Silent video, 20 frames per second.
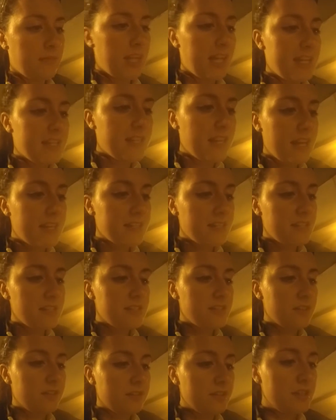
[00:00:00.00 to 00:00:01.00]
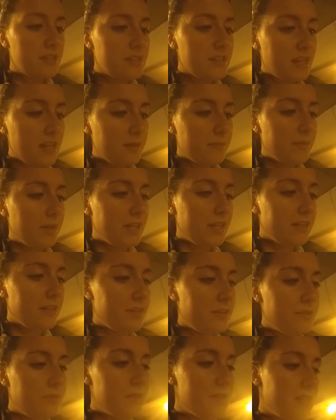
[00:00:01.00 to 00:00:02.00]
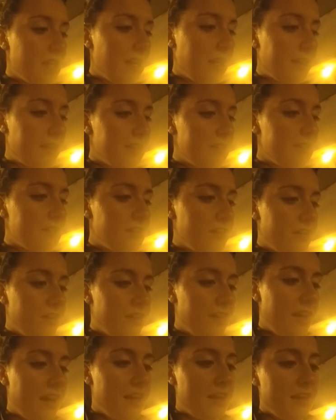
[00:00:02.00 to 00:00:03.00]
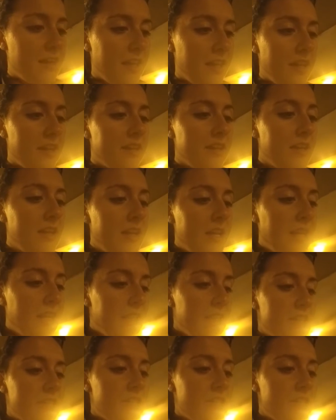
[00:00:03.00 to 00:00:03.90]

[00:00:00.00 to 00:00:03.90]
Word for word: his eyes consulted Sanabria, who, silent, stern, nodded again. The